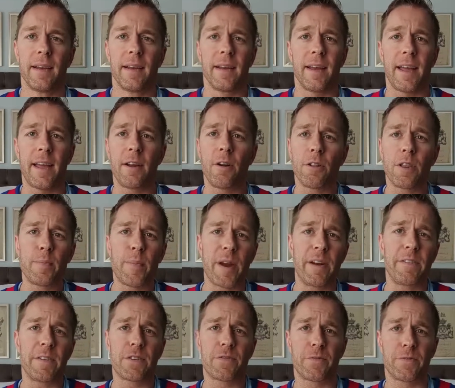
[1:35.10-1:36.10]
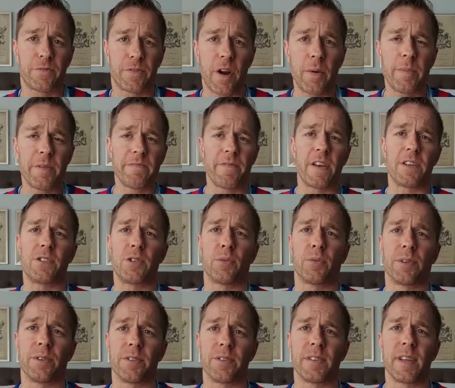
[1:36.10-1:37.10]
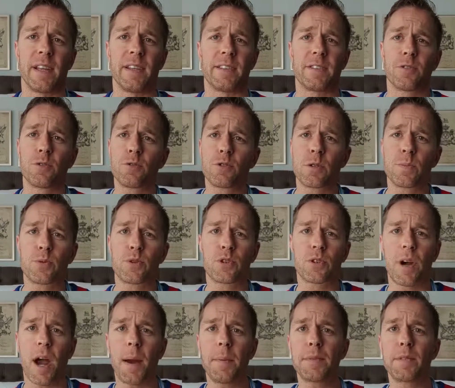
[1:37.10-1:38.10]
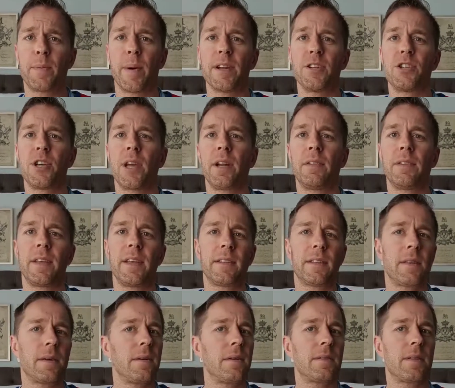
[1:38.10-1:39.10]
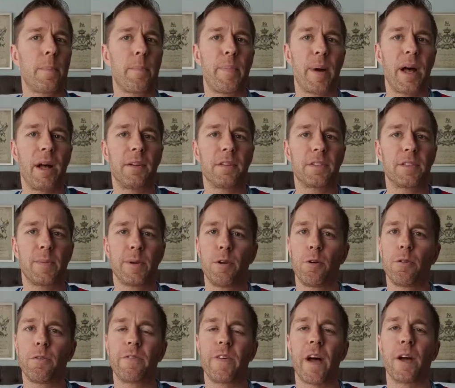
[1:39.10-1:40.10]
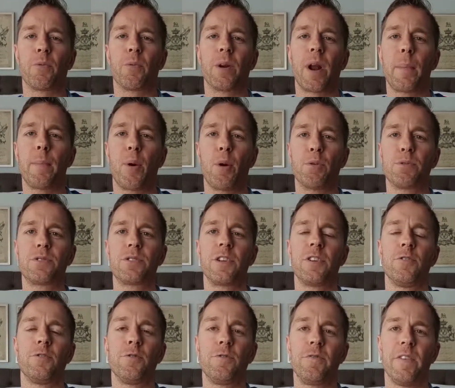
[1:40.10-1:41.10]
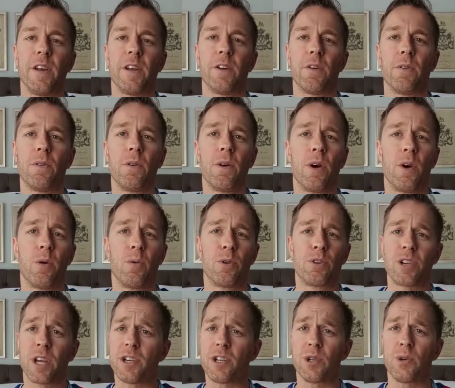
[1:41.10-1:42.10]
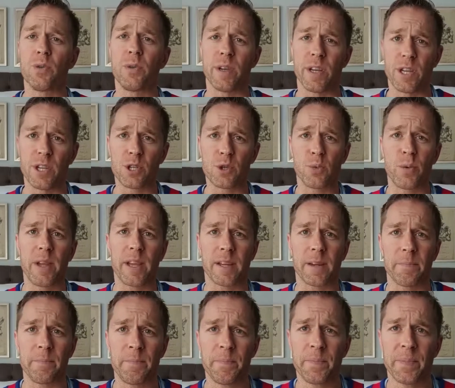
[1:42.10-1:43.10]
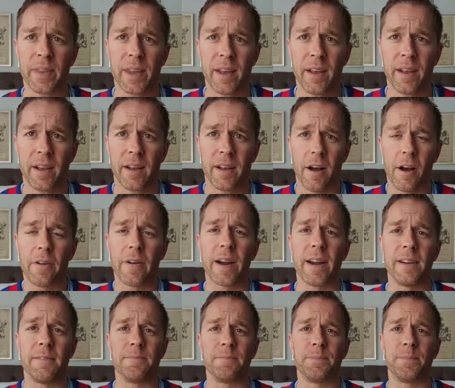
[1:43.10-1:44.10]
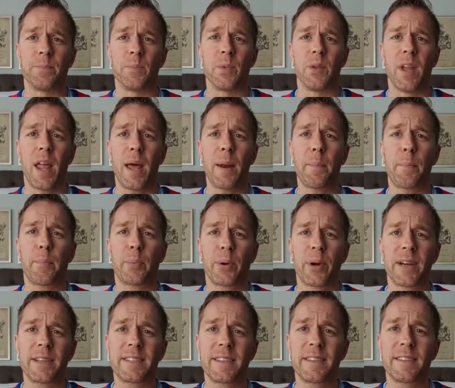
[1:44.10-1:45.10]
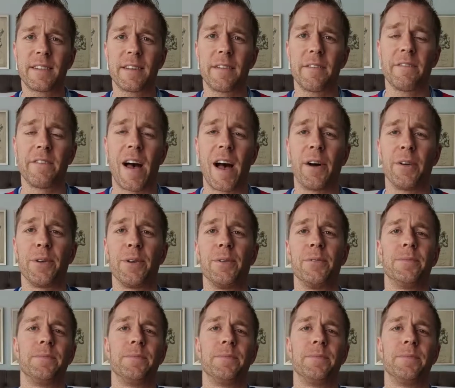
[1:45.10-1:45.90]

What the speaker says: and all the benefits from investing in real estate. So subscribe to my channel and hit the bell to be notified when I post a new video, which I do each week. All right, net present value.